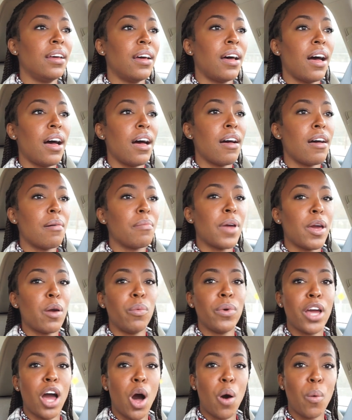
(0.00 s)
And
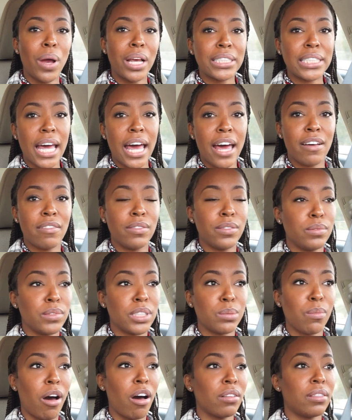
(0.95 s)
we always have
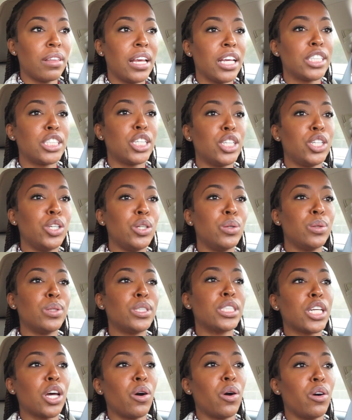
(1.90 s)
small things to do.
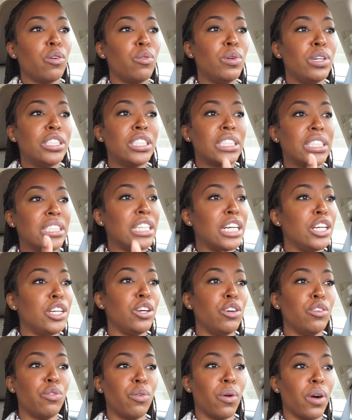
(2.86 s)
So if we just need
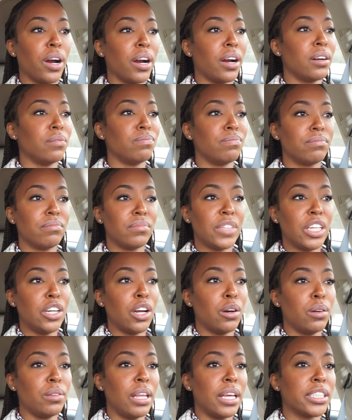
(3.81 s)
you for, you
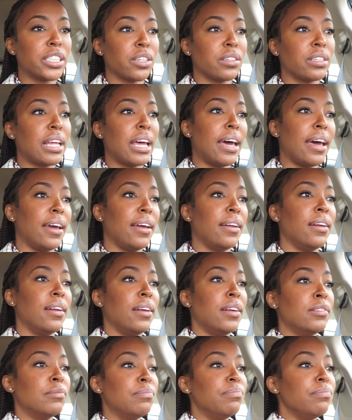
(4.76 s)
know, this or that,
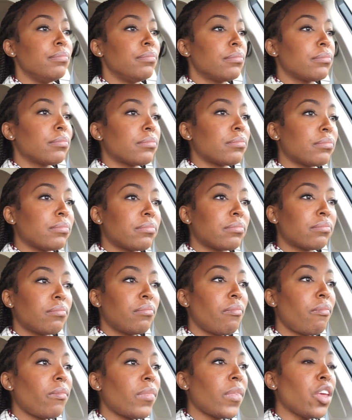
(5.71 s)

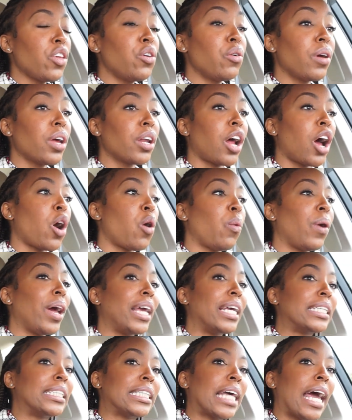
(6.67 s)
you can
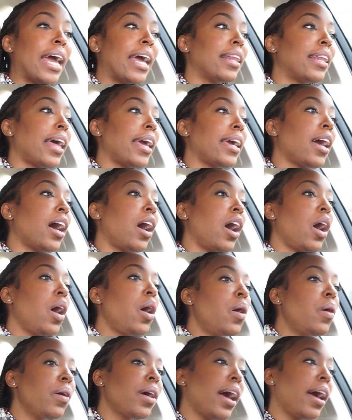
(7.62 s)
always say like,
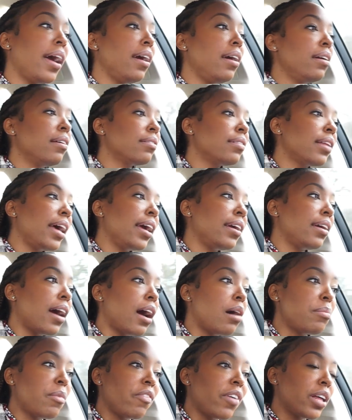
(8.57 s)
oh, okay, like
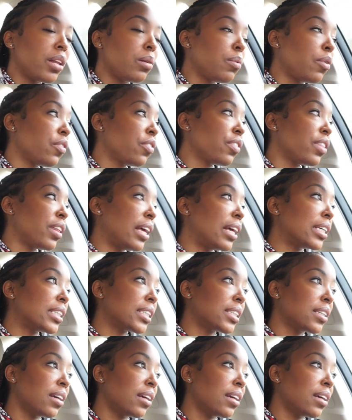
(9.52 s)
I'm available for this.